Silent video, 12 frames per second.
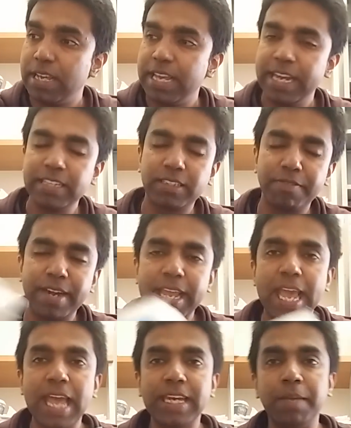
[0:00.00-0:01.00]
Here's a very
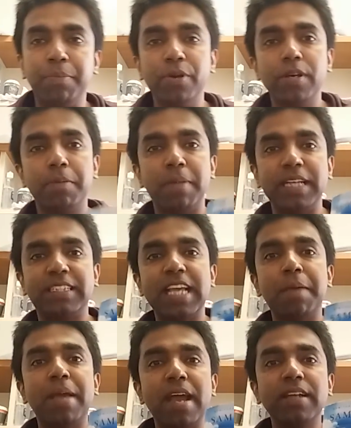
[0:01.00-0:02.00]
handy book by
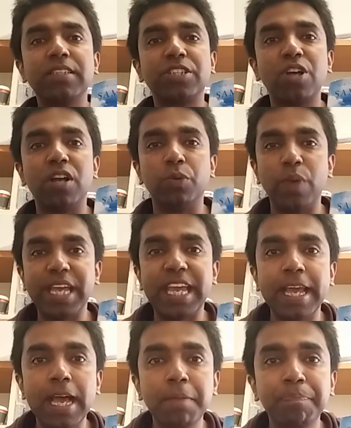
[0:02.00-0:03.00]
Sam Harris called
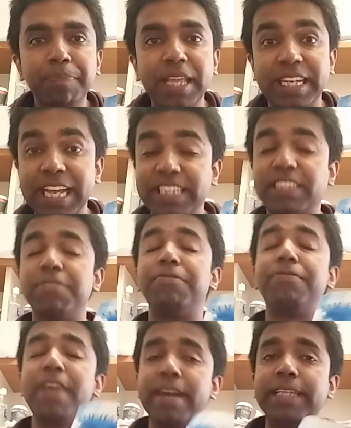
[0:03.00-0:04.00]
Waking Up. It takes a
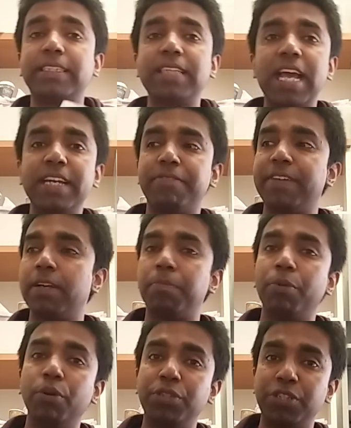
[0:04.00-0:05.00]
very scientific
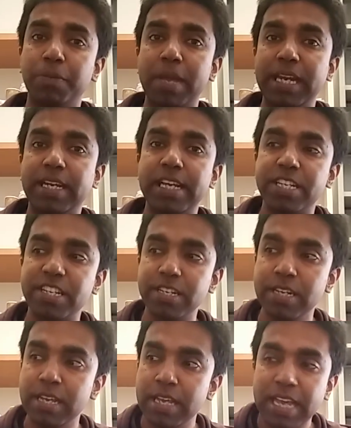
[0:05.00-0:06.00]
approach to
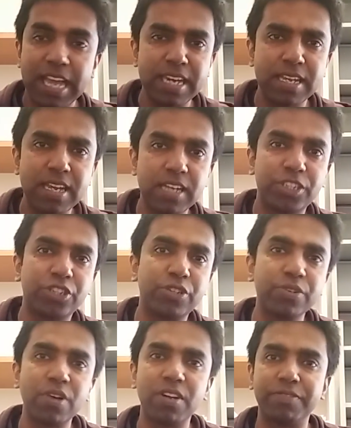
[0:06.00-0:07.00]
meditation and cuts
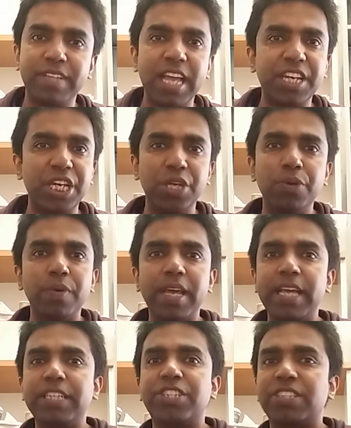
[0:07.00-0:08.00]
through all of that new
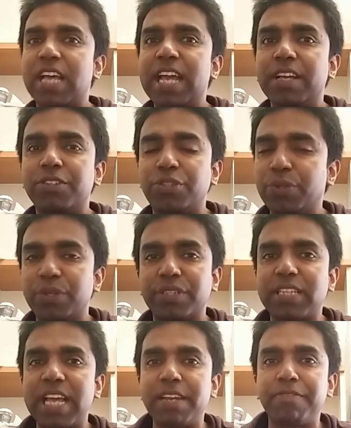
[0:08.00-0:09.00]
age
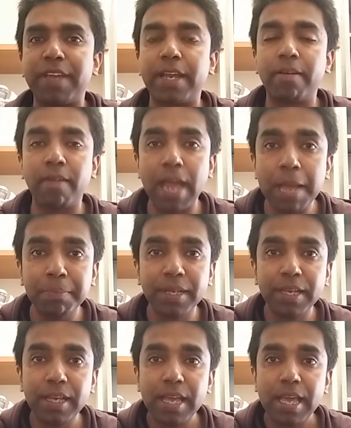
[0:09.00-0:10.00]
pseudo-scientific crap.
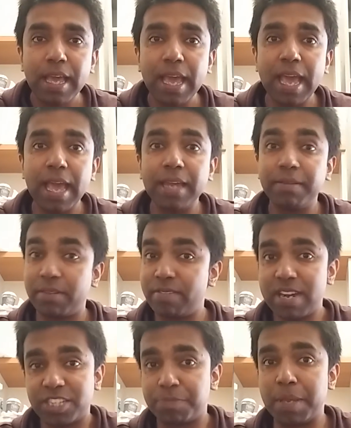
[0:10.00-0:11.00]
And
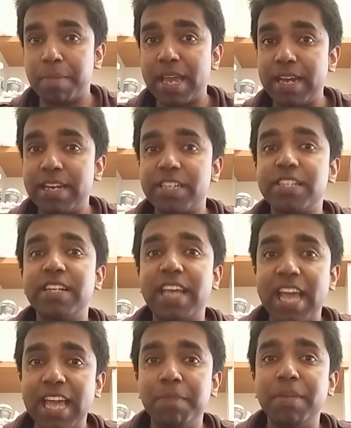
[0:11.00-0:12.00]
trust me, meditation
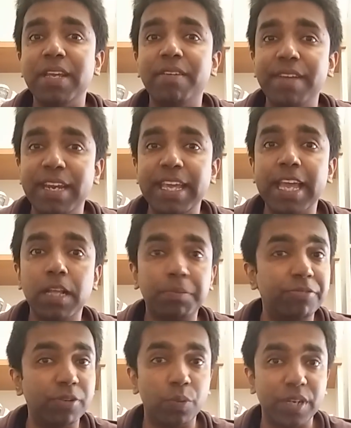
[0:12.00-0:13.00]
can be really
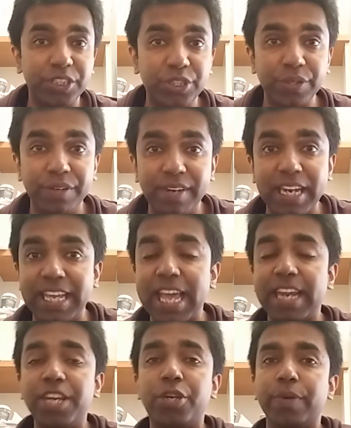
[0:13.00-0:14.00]
helpful once you really
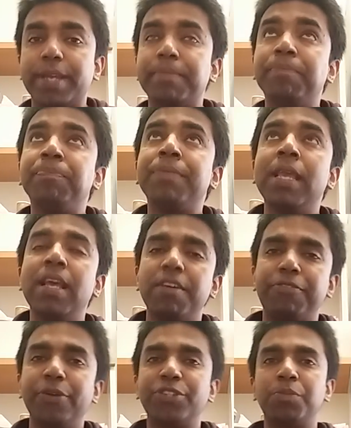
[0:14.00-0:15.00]
get into it. A
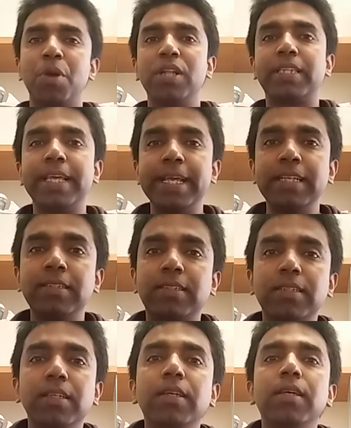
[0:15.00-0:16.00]
few small
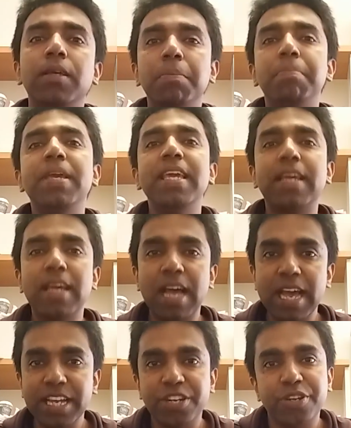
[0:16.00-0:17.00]
things: be
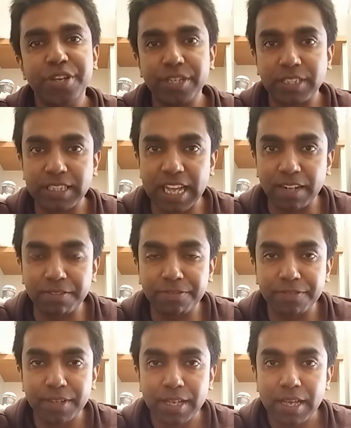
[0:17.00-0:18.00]
kind to
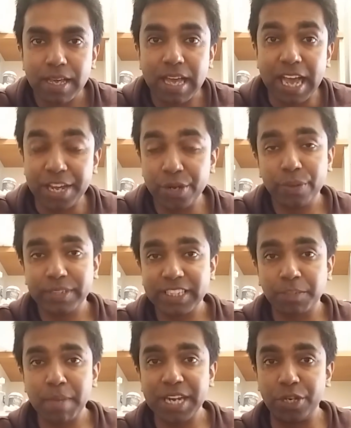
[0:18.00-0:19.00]
yourself. I know
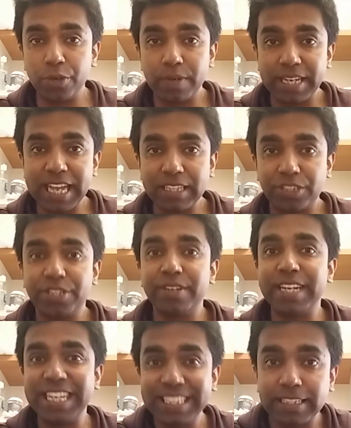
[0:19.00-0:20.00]
this might go against your
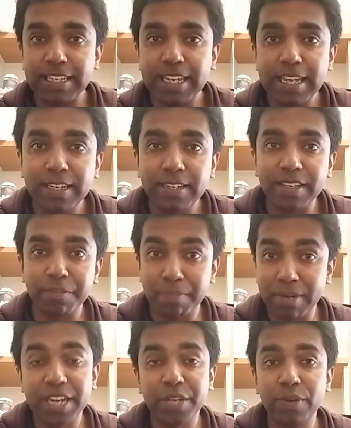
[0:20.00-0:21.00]
instinct,
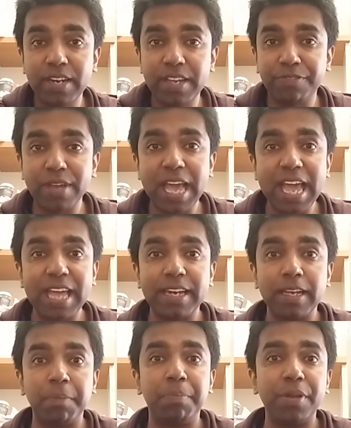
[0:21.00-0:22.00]
particularly if you
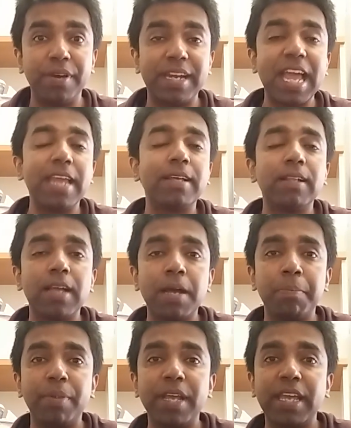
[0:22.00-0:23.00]
had a puritanical
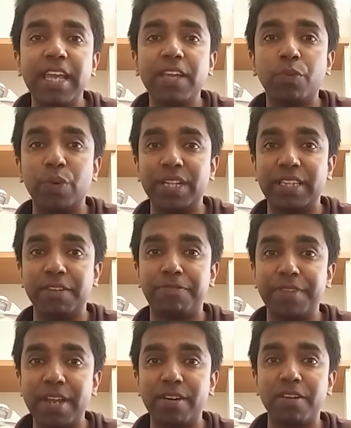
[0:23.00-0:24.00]
upbringing with the
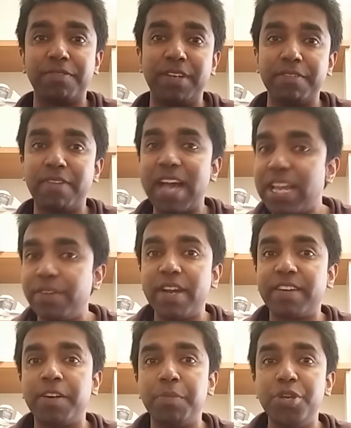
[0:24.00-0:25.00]
fear of divine
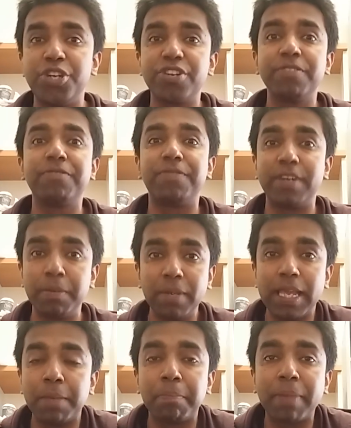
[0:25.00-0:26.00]
retribution
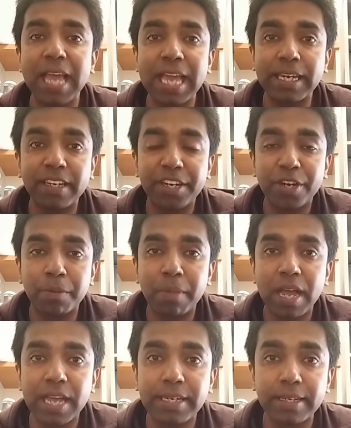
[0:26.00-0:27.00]
firmly implanted in your
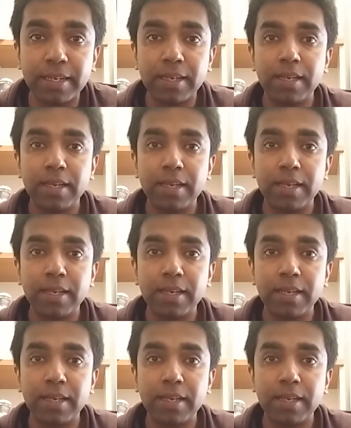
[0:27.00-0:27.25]
mind.